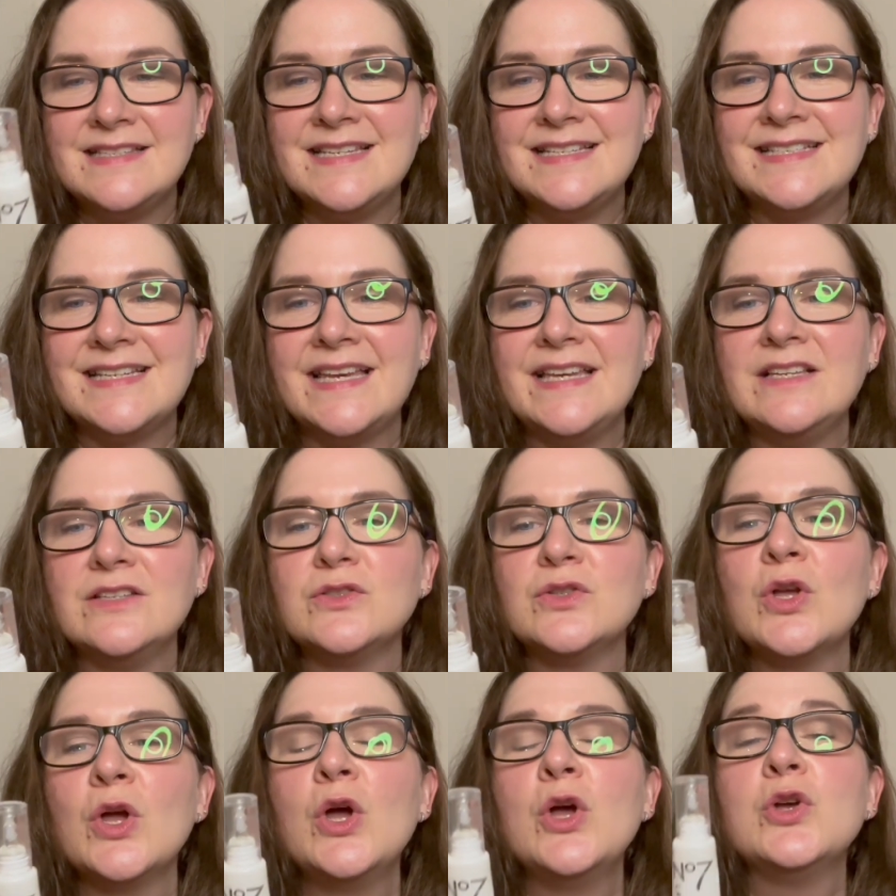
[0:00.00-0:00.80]
It
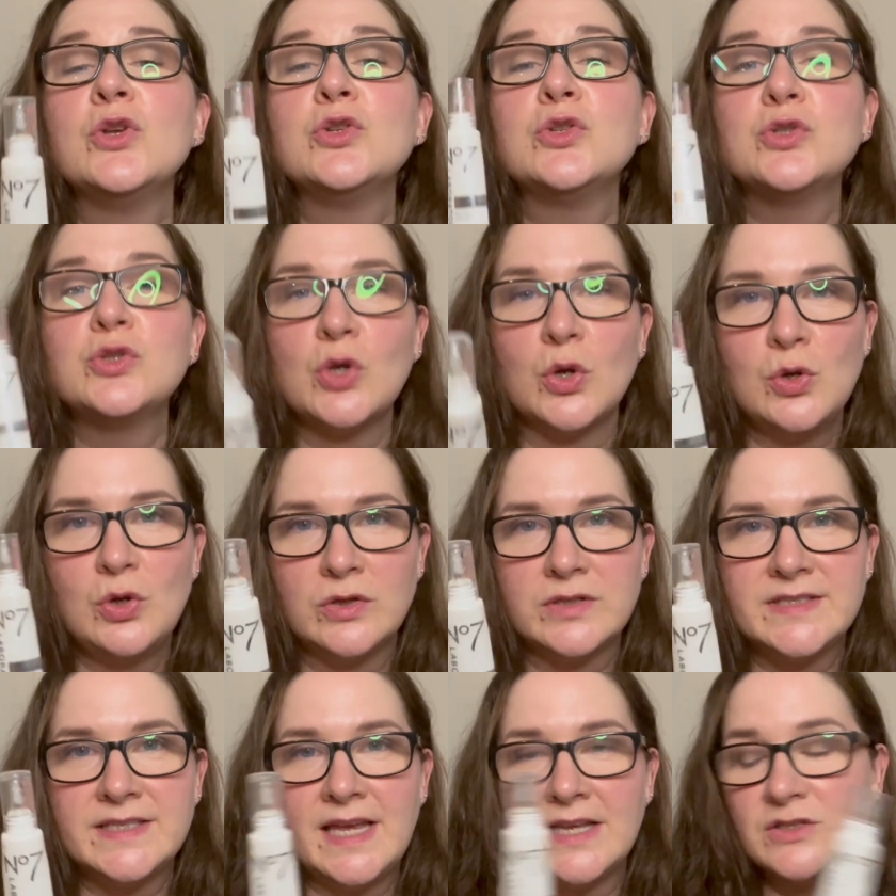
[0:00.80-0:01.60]
takes so
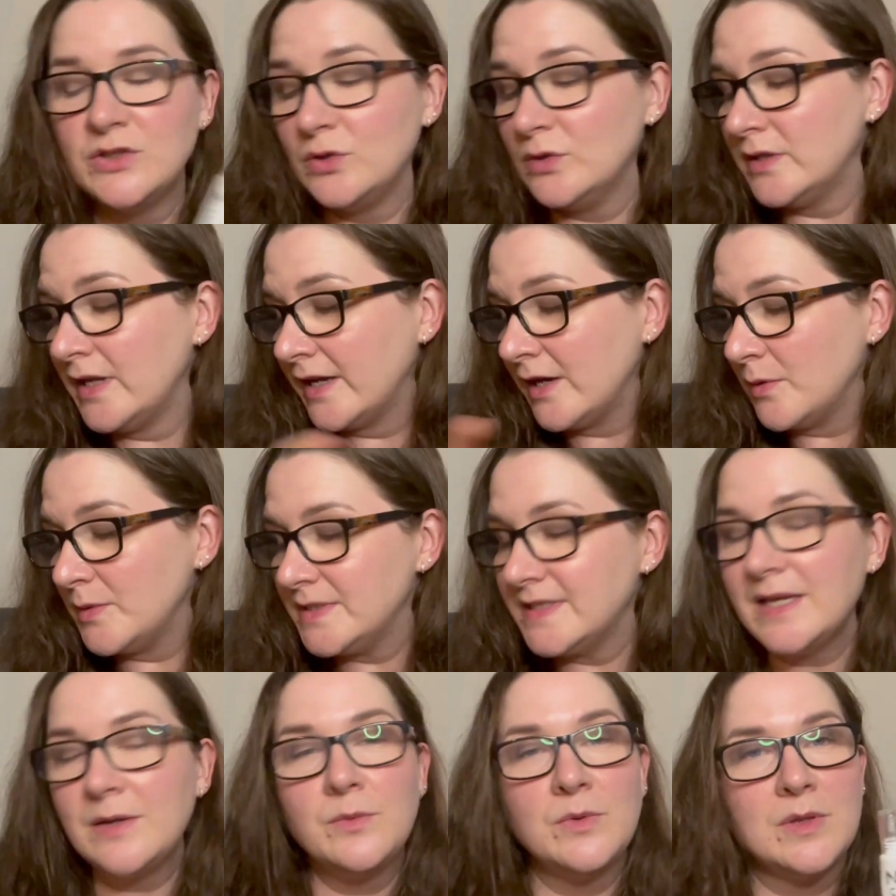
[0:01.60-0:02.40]
long to get to. Like I was
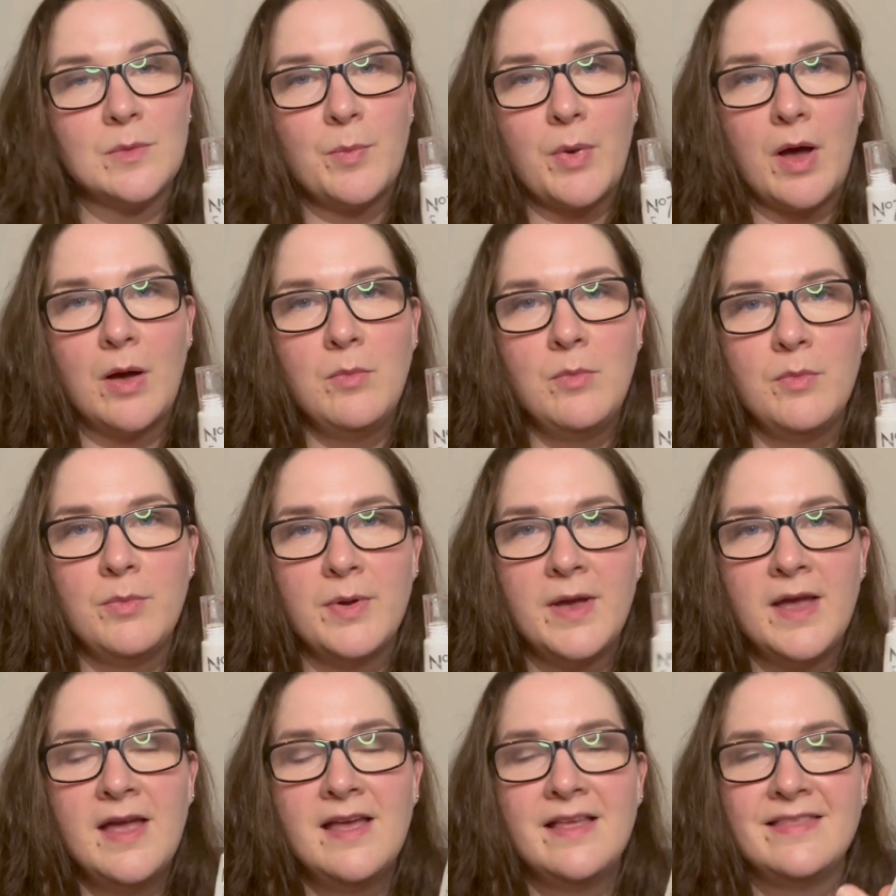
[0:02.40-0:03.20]
saying with the pump,
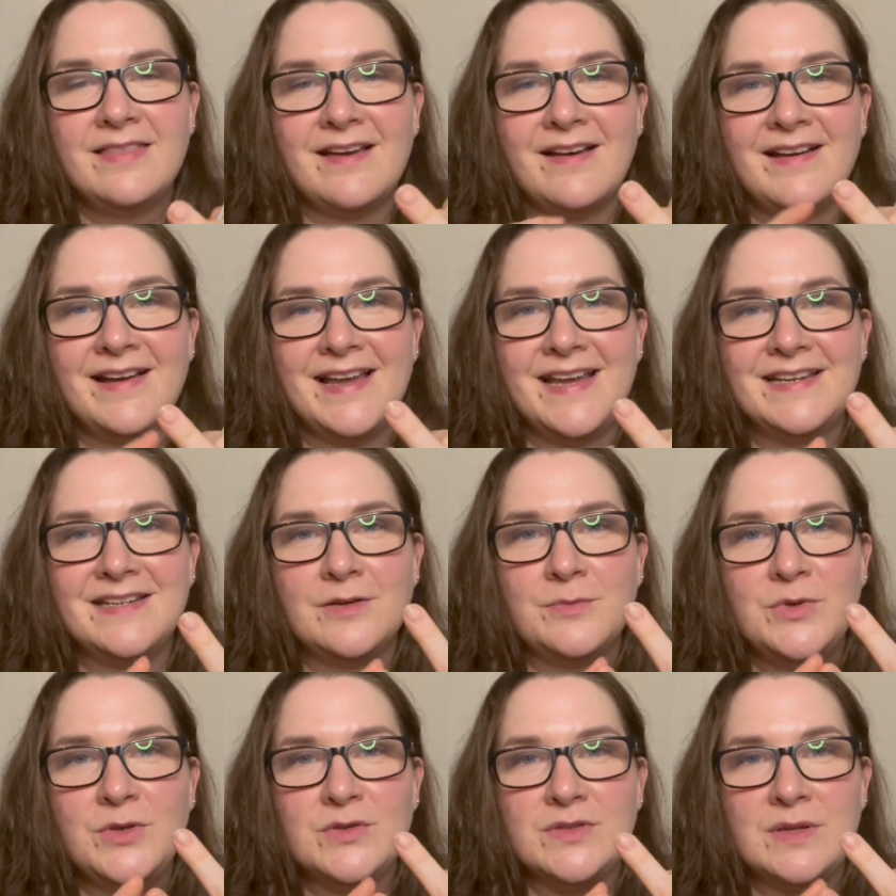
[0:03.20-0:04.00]
that I end
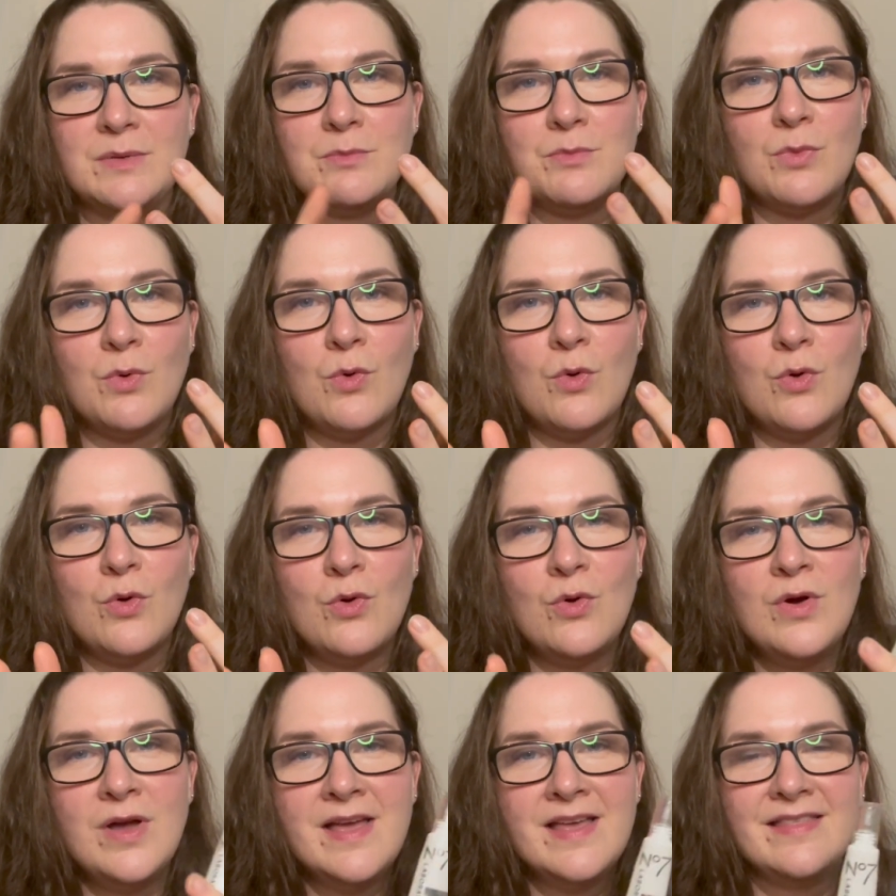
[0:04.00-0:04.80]
up using
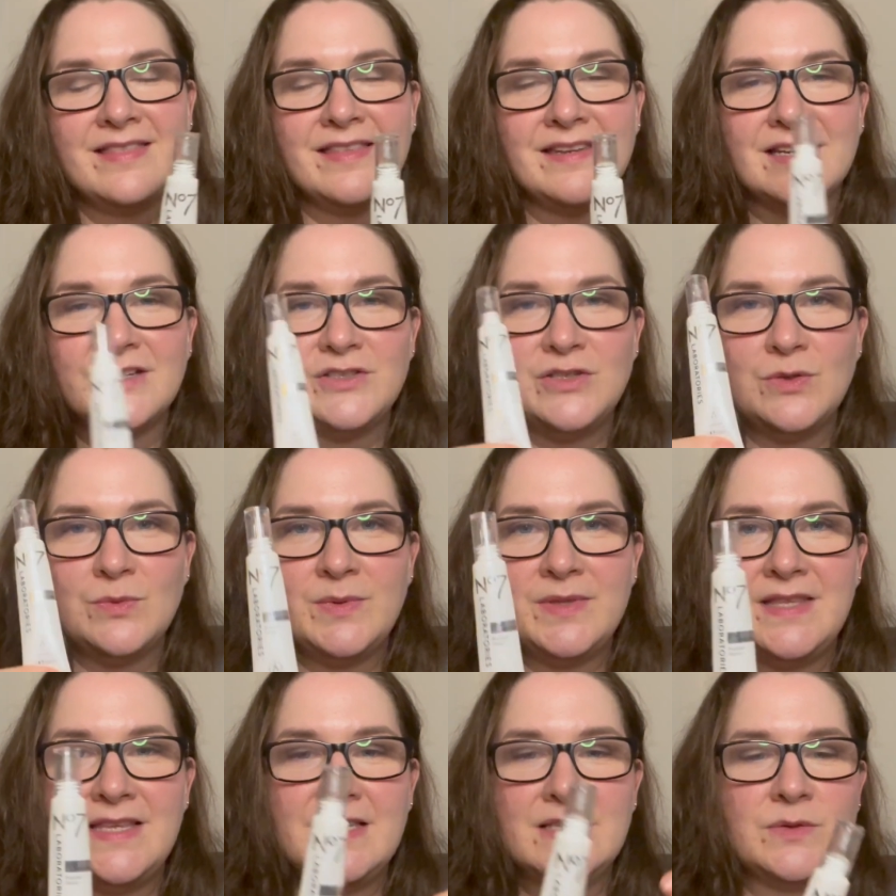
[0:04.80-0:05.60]
more than I do
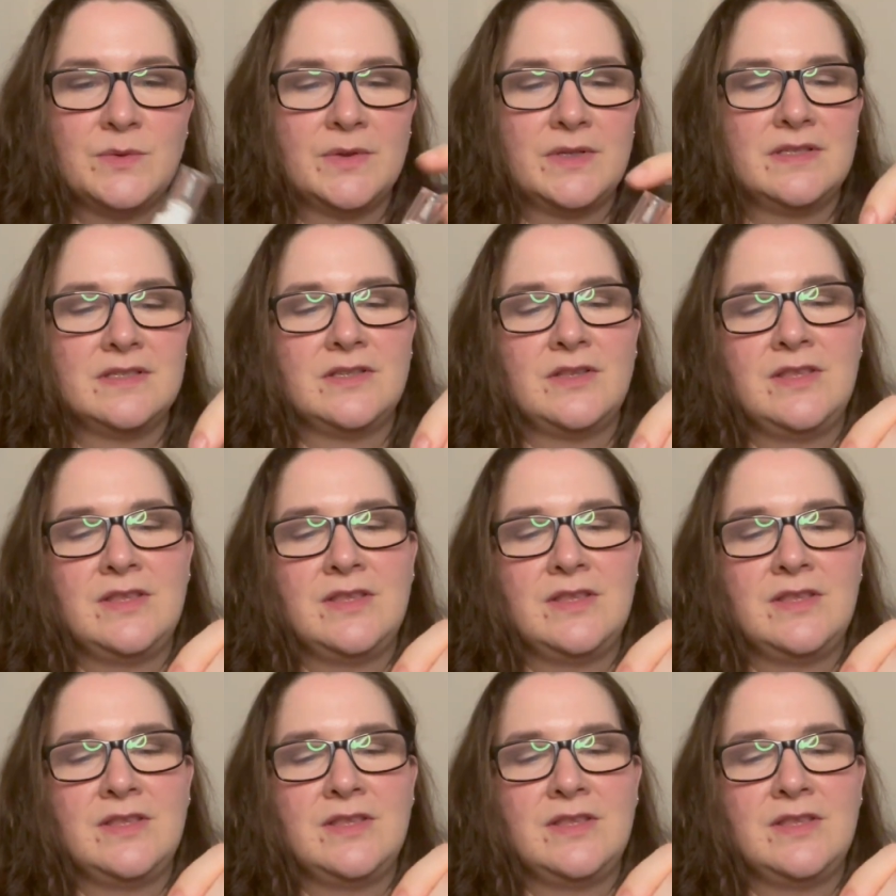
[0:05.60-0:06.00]
with these ones.